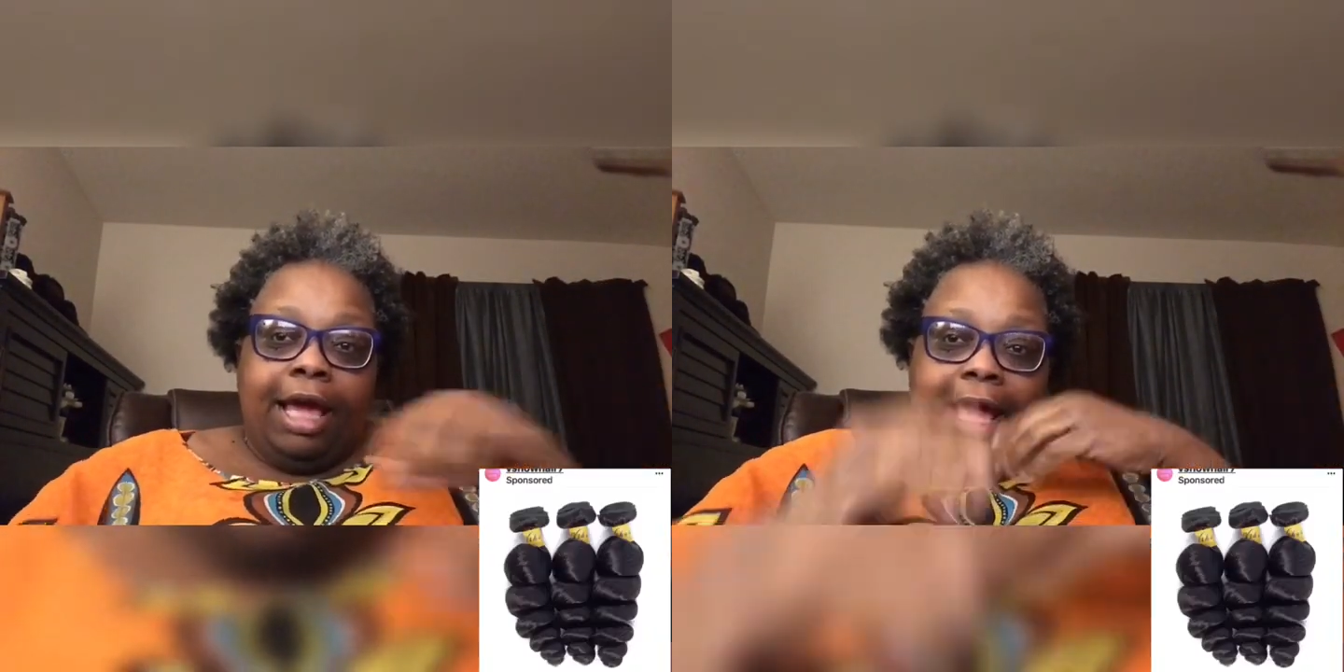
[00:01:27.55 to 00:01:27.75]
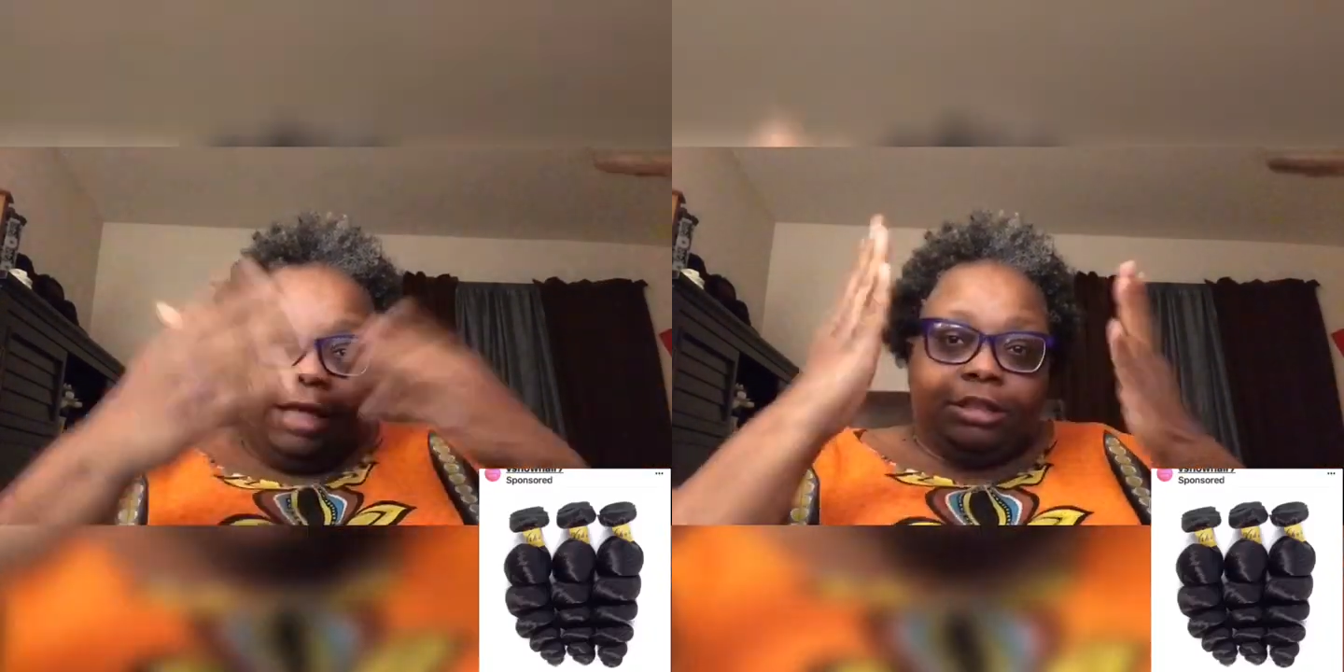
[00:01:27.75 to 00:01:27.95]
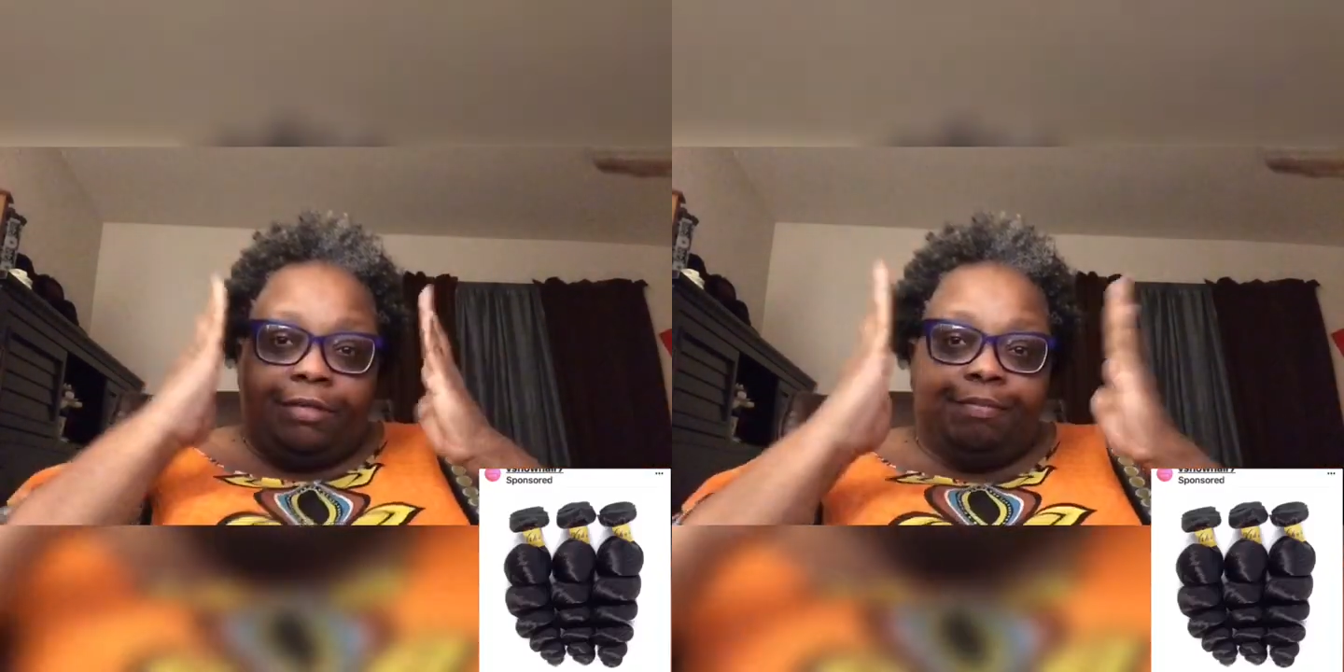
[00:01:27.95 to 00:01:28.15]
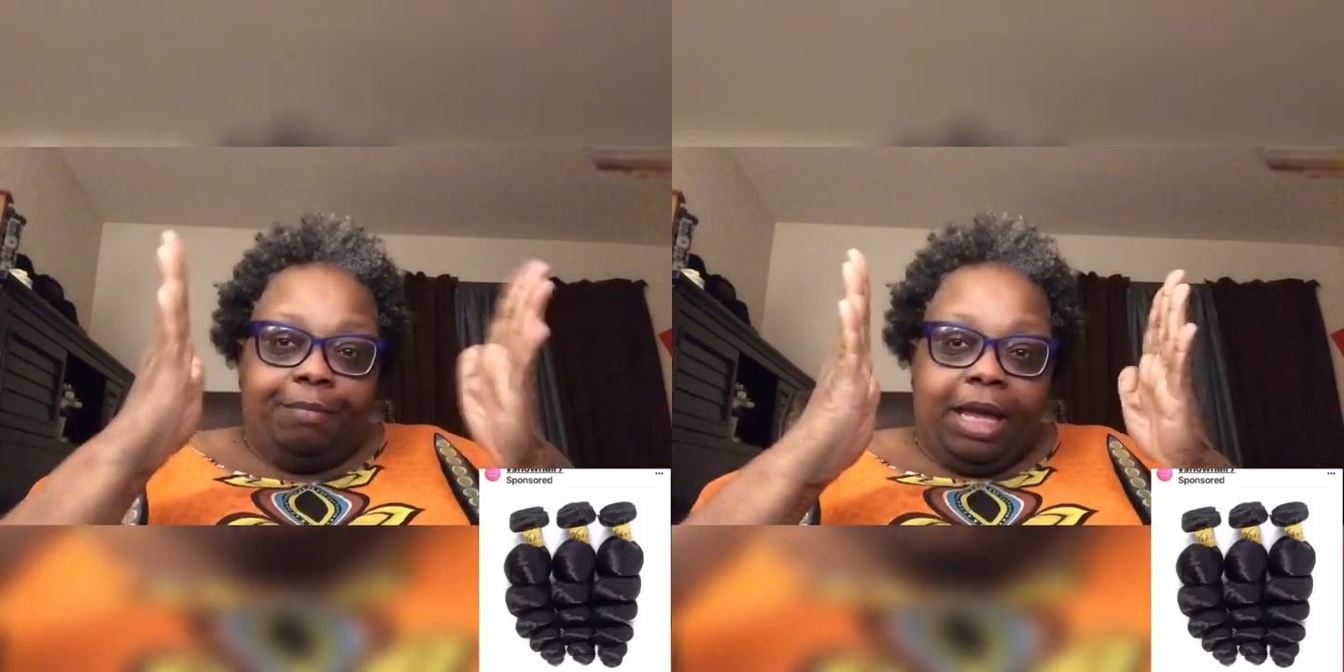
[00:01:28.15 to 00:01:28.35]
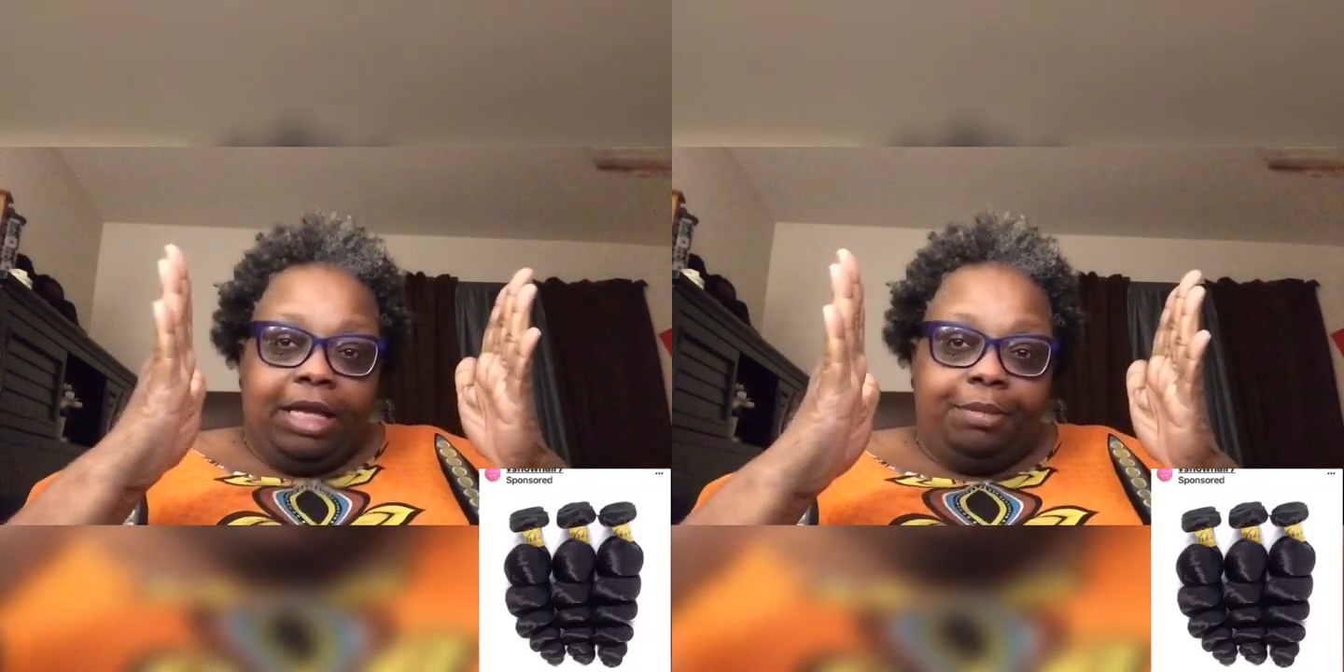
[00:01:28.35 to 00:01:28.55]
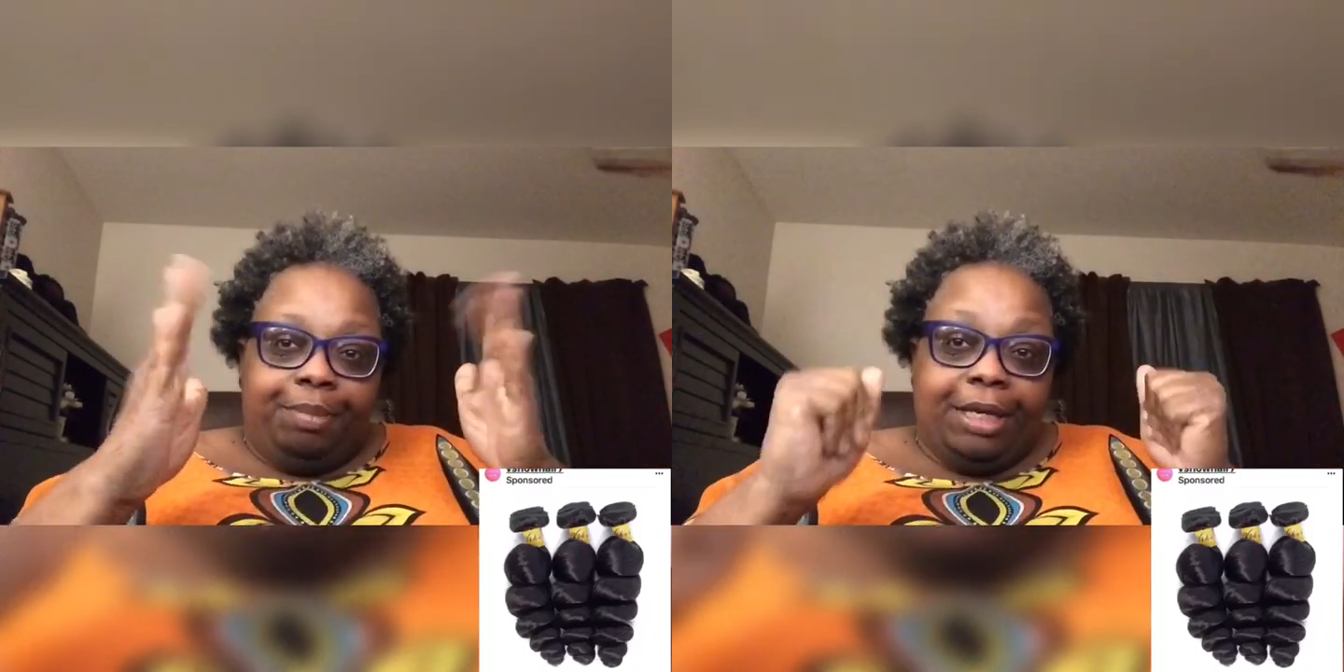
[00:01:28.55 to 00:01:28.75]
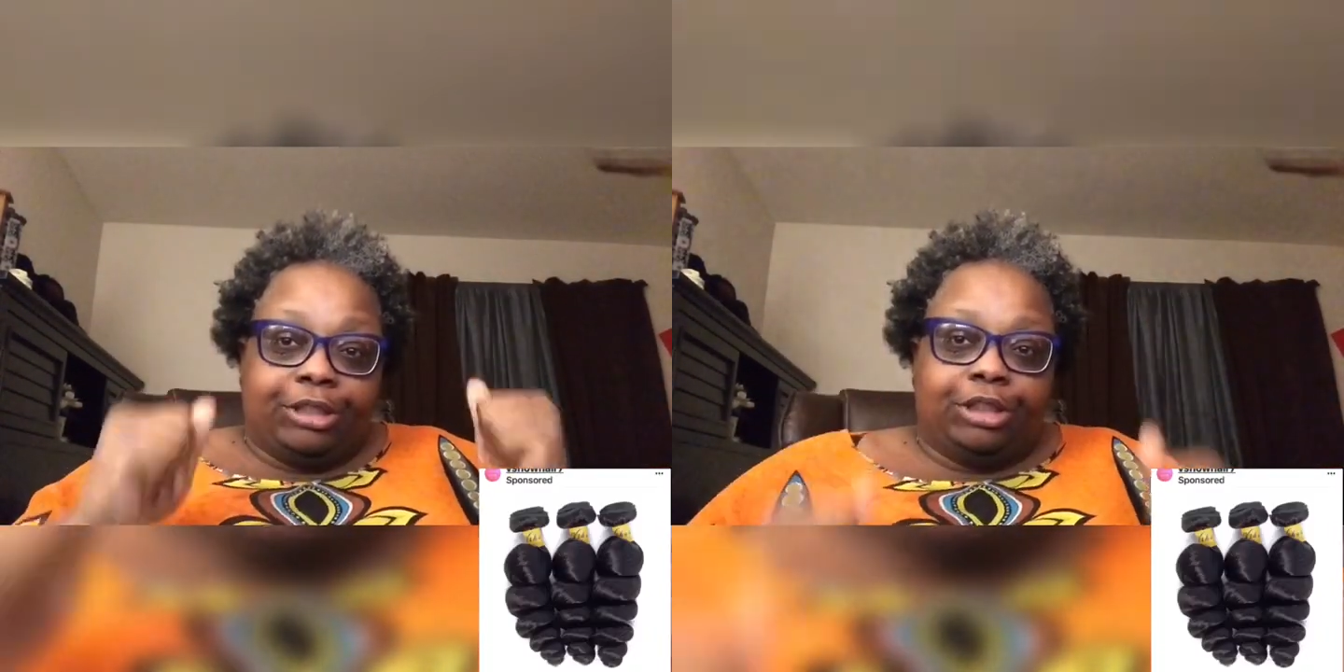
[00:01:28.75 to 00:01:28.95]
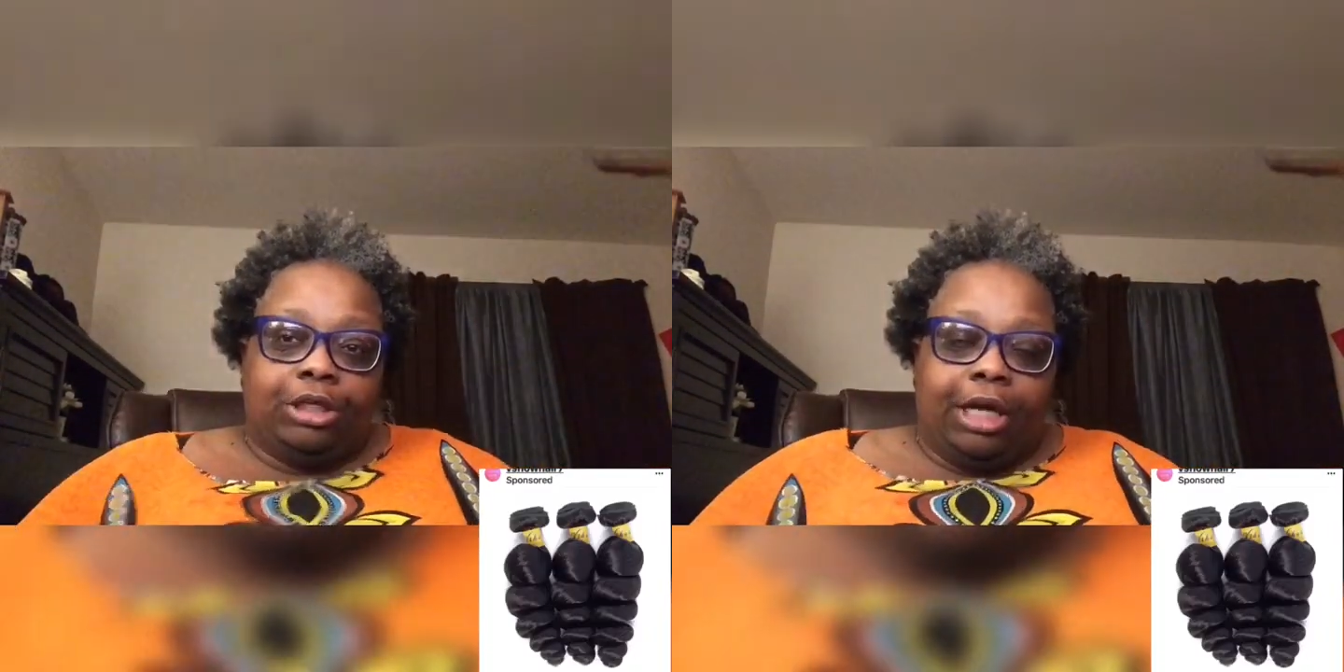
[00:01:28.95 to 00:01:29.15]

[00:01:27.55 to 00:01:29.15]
as the main picture,